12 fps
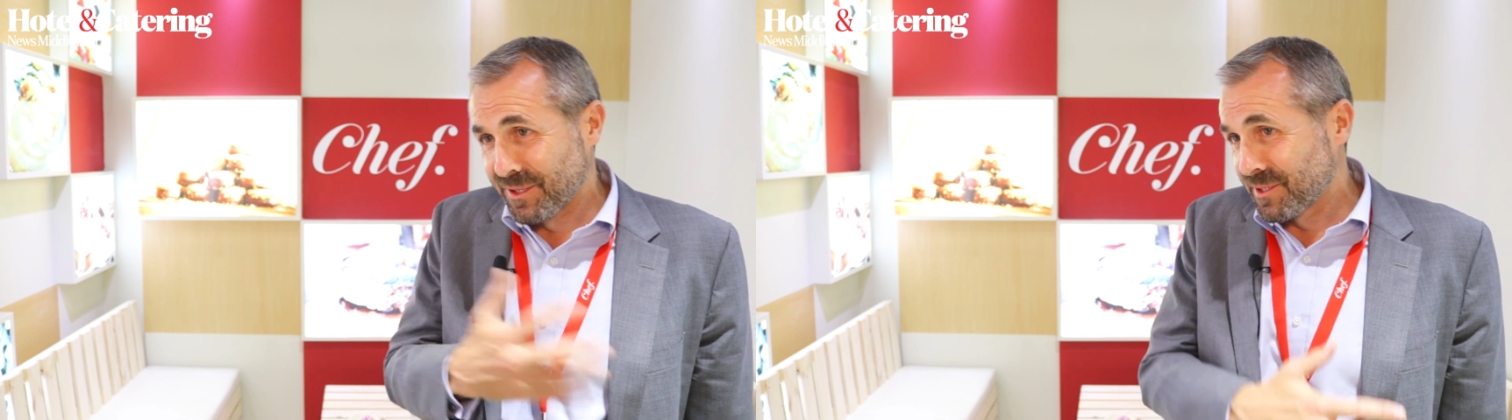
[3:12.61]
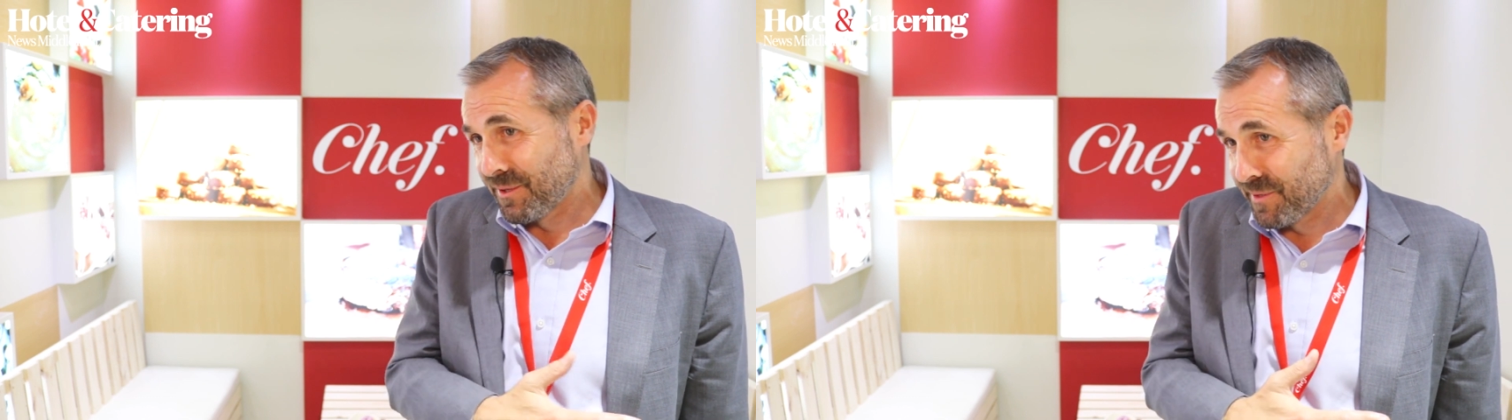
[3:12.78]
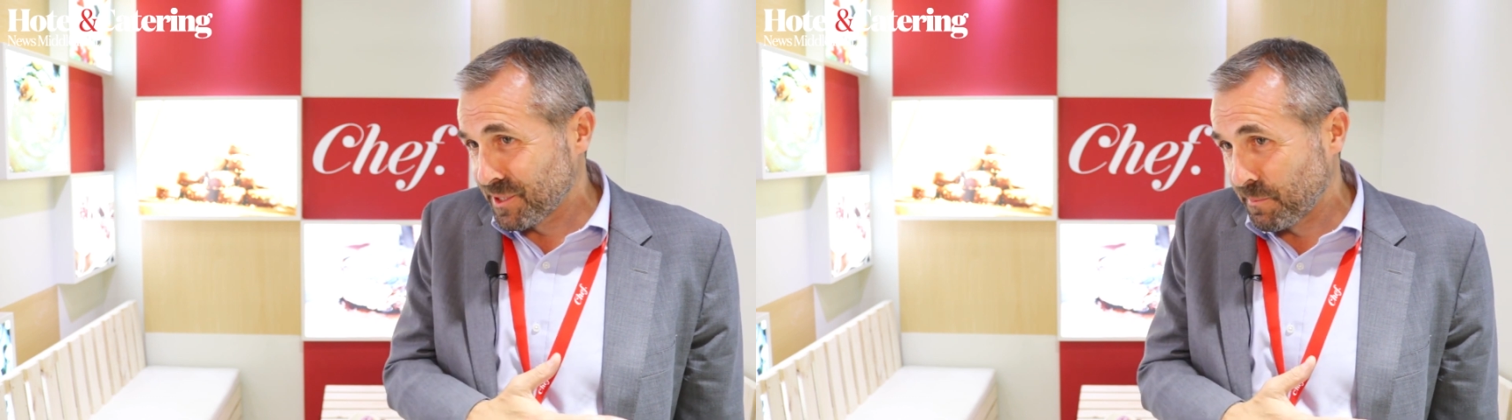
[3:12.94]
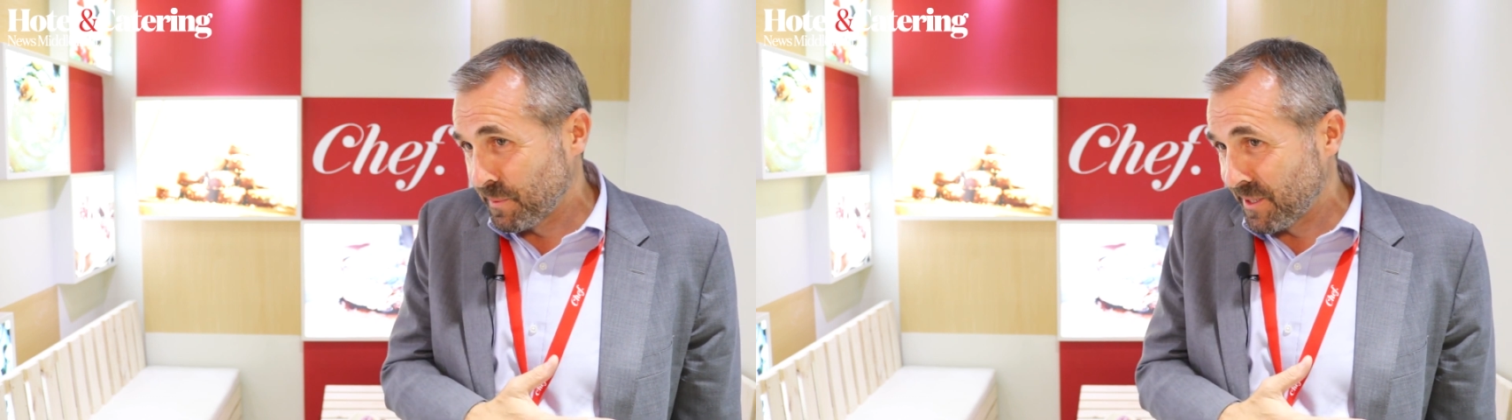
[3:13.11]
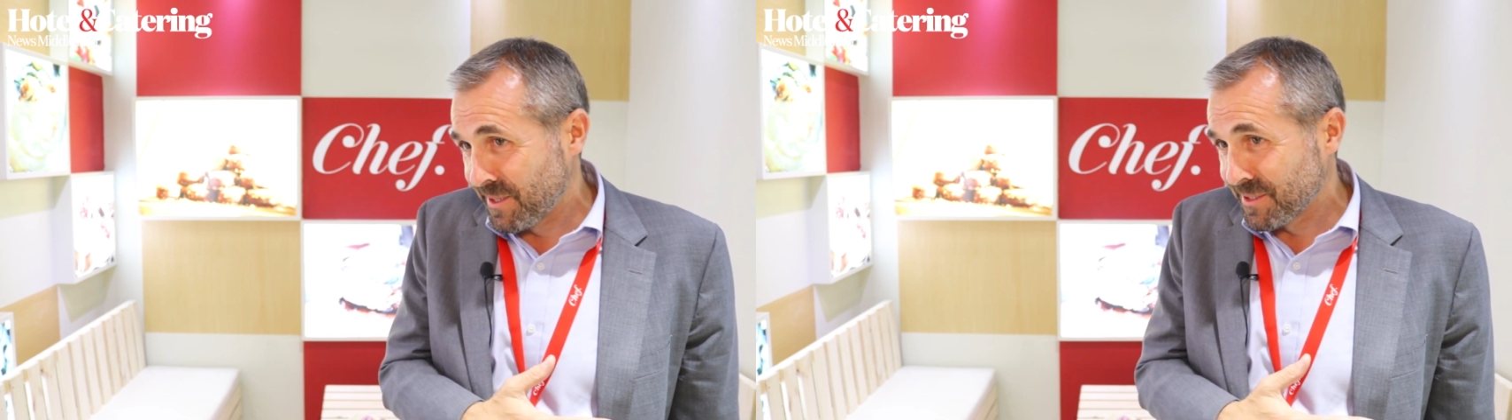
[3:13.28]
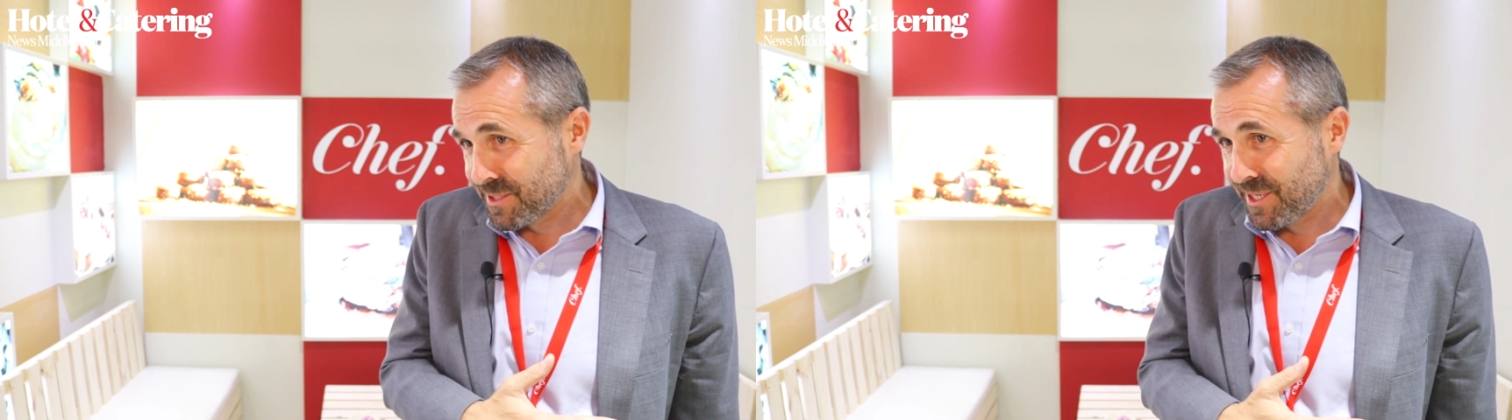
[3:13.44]
lots of our
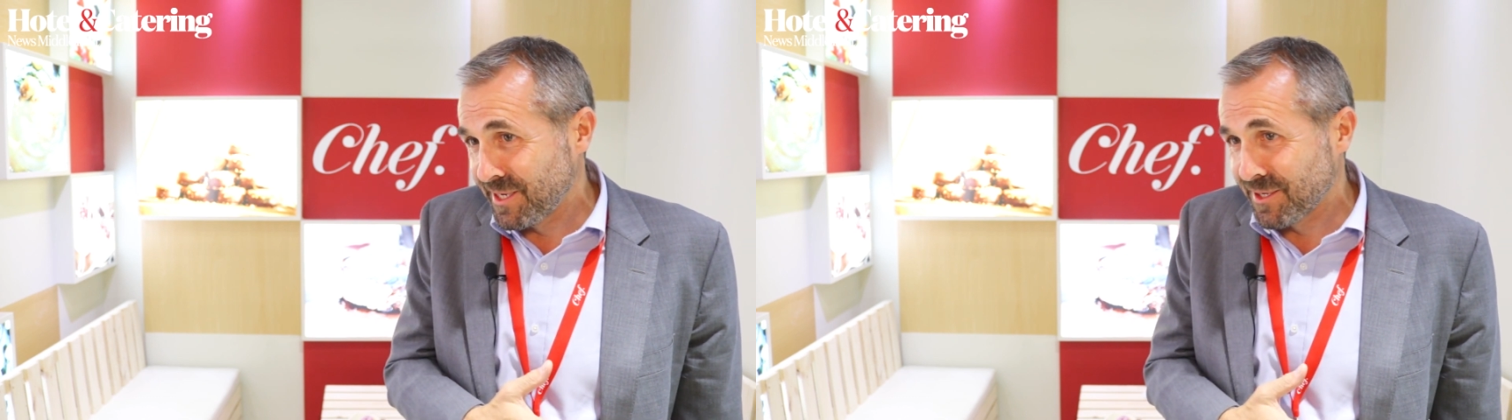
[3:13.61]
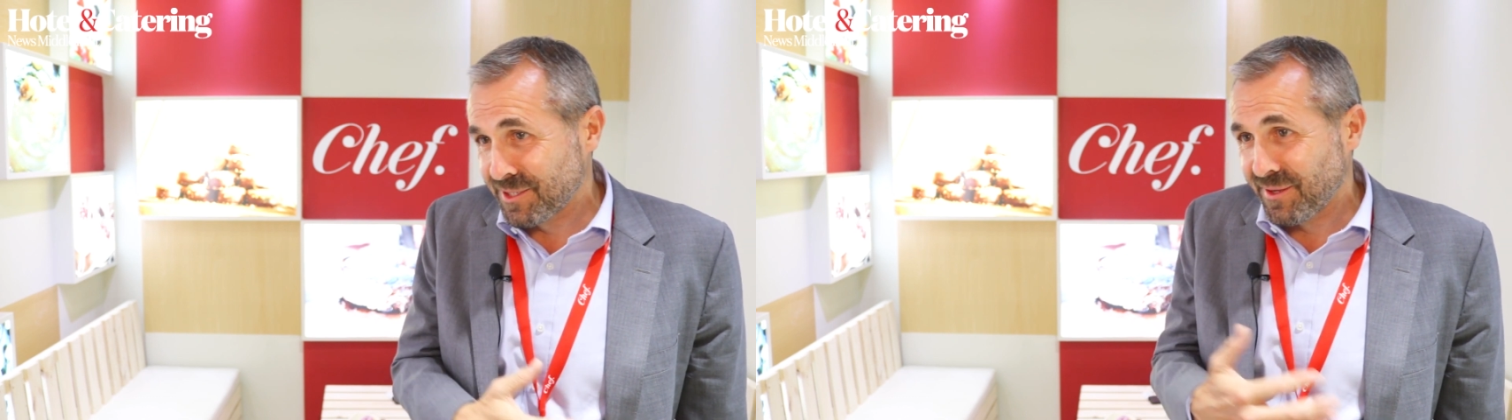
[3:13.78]
suppliers here.